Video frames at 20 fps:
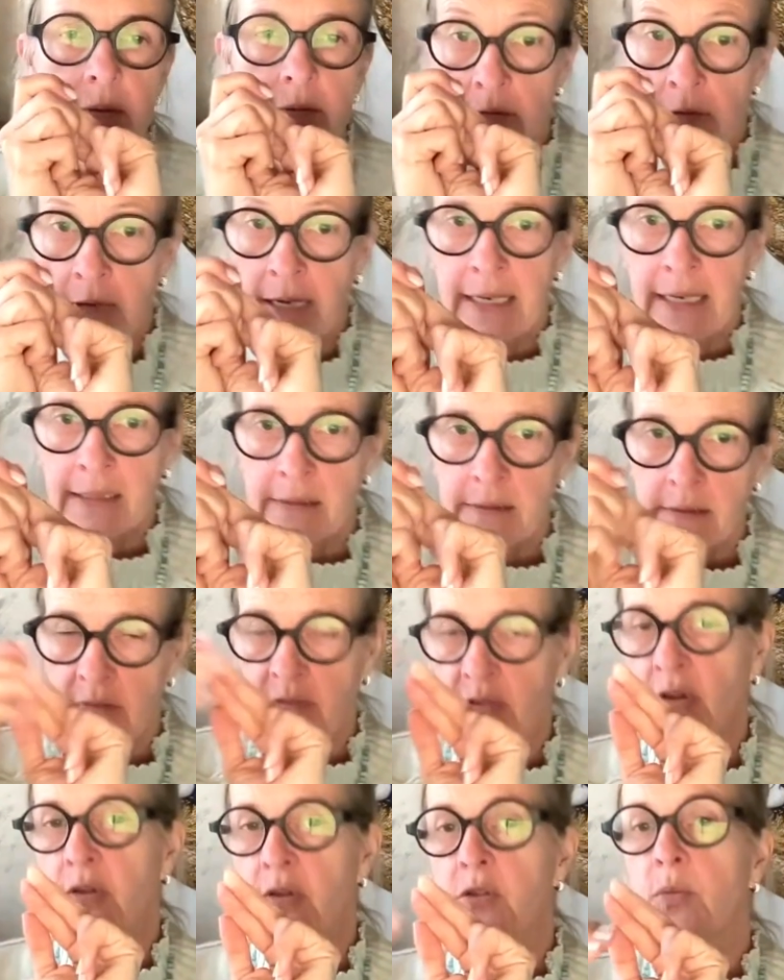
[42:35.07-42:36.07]
right,
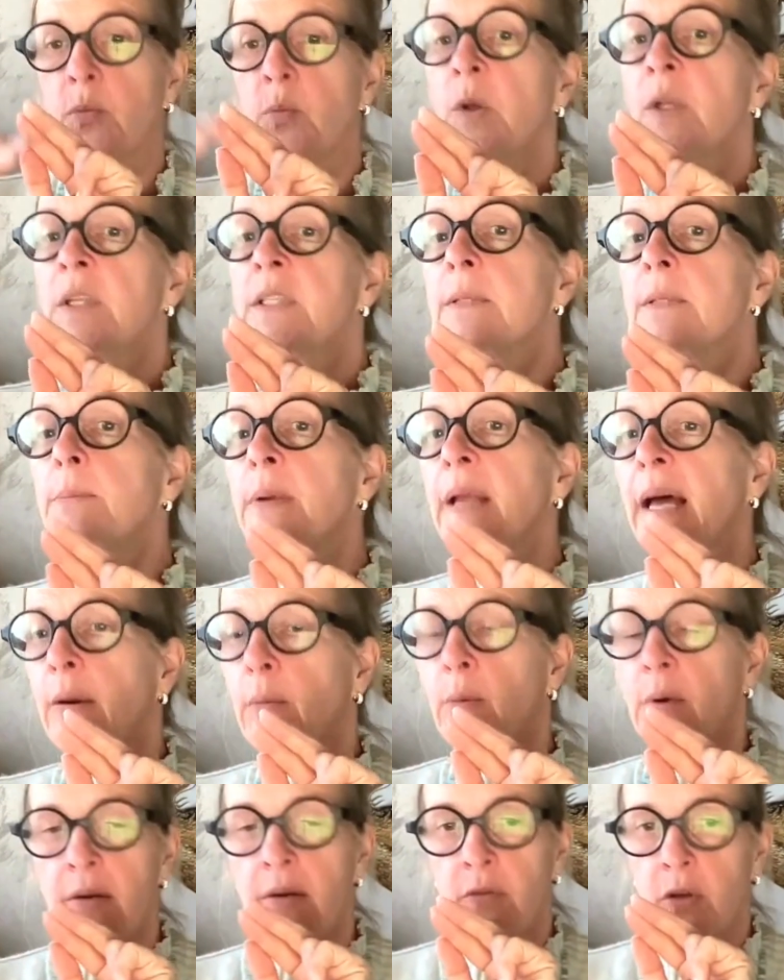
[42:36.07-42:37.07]
if you want to multiply
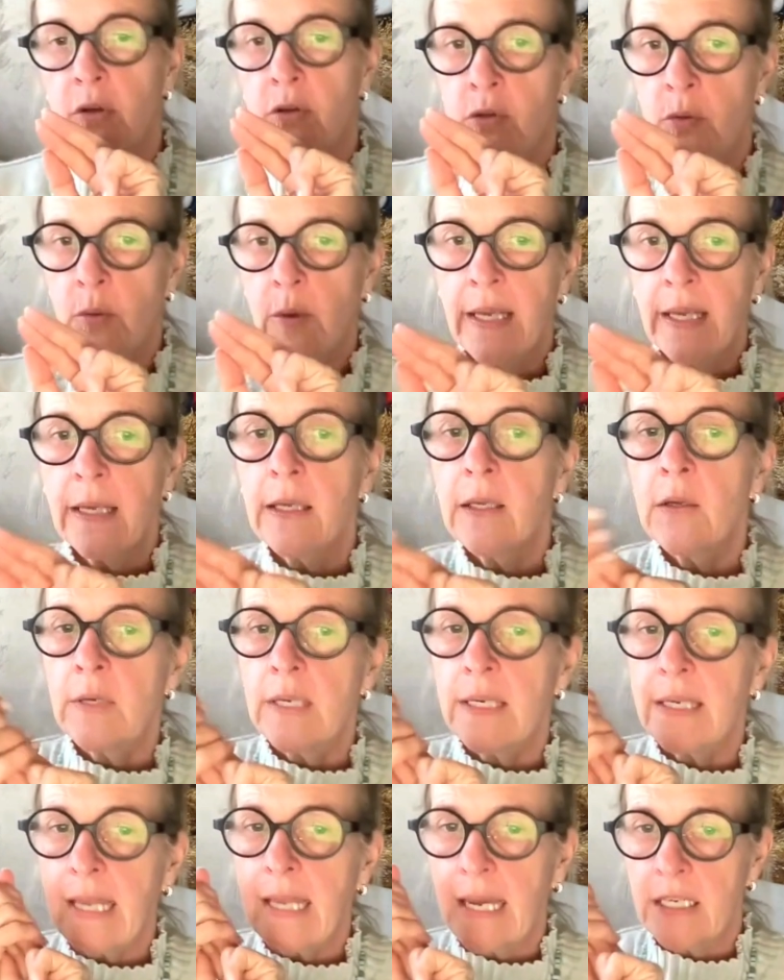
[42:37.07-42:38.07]
whatever you're doing, you
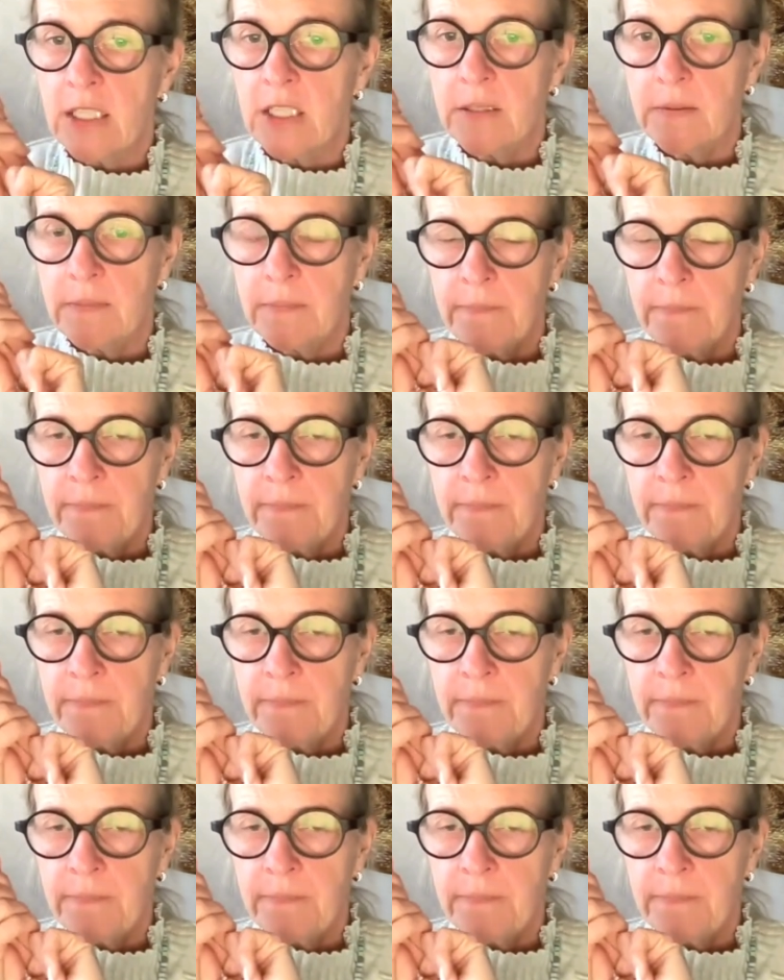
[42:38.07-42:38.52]
need cash.